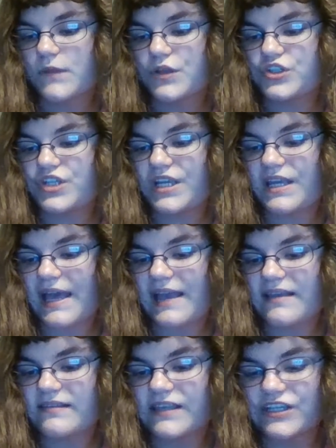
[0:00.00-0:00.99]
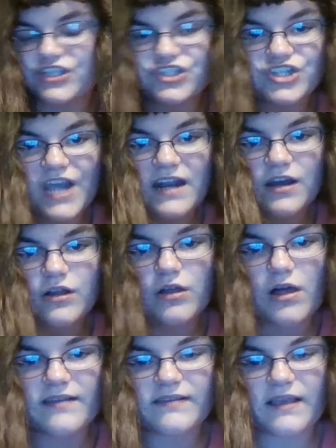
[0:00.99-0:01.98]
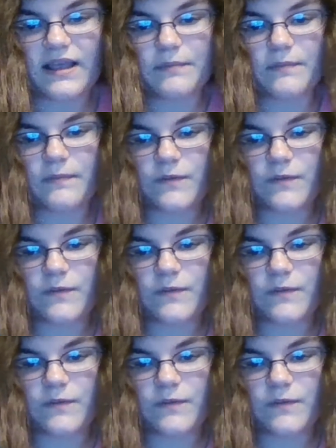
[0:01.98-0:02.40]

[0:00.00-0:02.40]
she has this china closet.